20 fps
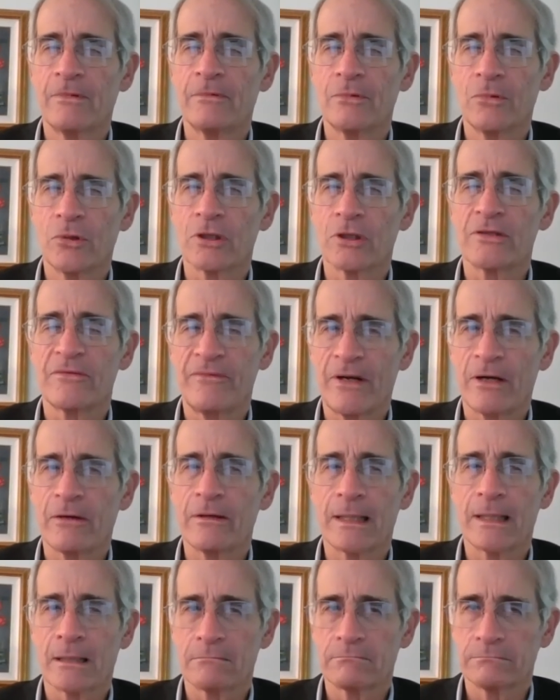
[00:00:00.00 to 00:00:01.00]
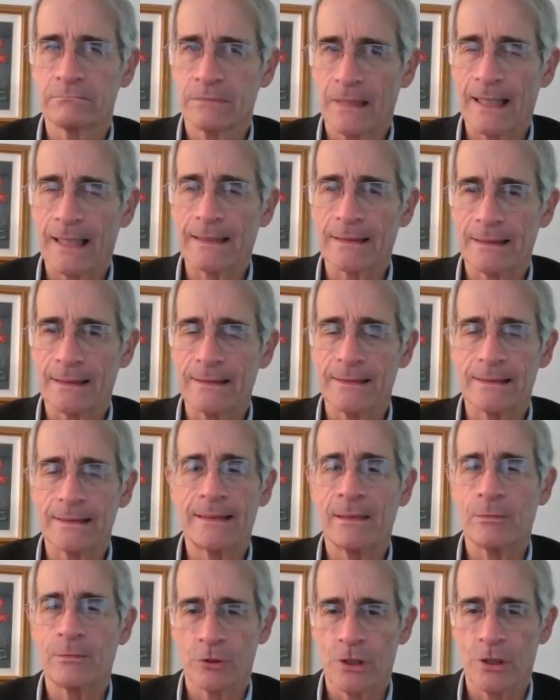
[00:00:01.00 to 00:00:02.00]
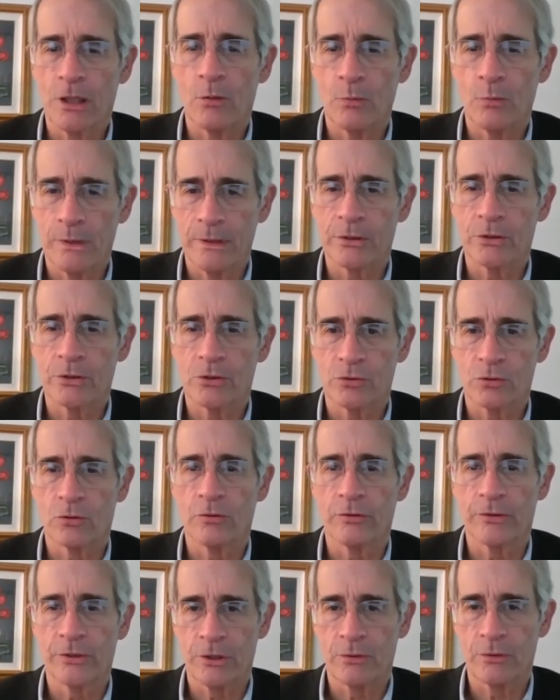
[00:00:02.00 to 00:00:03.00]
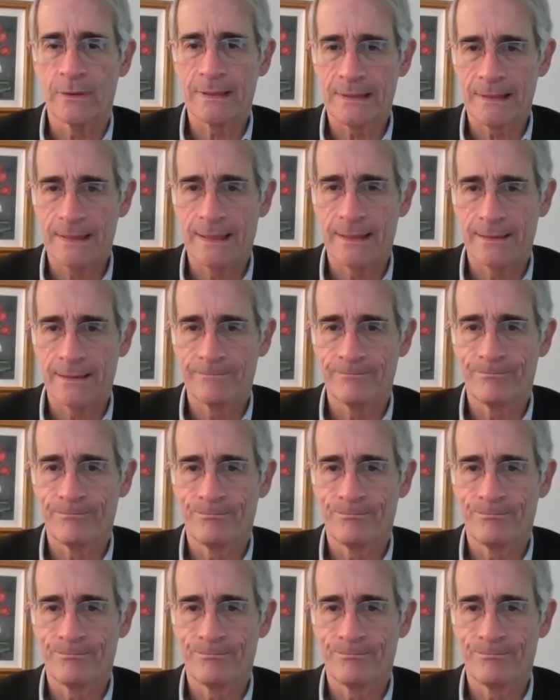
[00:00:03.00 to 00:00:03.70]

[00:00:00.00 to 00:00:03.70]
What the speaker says: looks very likely that they will not win control of the U.S. Senate.